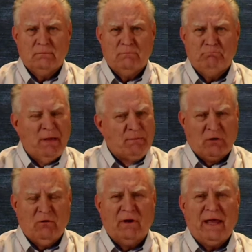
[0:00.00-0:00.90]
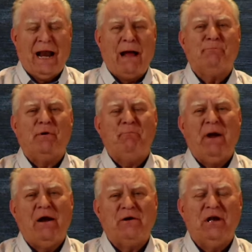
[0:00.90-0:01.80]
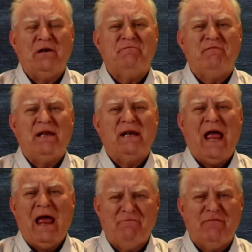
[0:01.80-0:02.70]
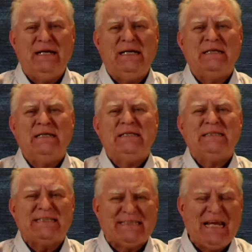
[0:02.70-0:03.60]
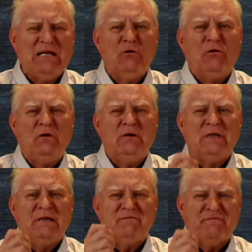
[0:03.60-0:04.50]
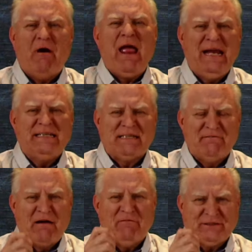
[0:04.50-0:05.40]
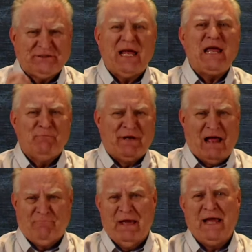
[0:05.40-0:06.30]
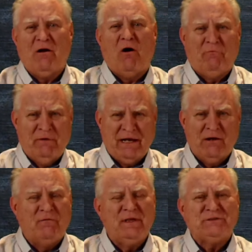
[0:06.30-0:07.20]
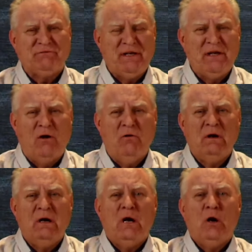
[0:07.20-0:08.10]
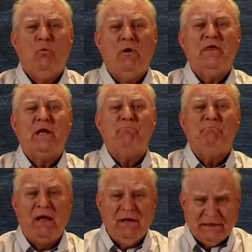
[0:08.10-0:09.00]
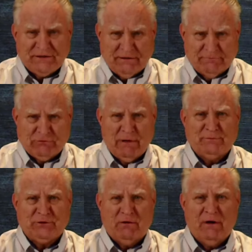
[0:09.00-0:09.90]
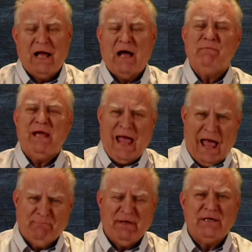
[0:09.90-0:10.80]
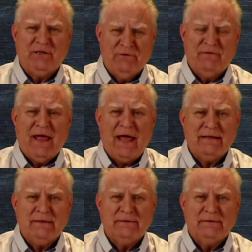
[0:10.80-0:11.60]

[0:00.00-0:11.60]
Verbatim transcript: Biblical. And I'm prepared to defend every single phrase of every statement I've made already on this video with an abundance of Scripture. I'd be happy to do that.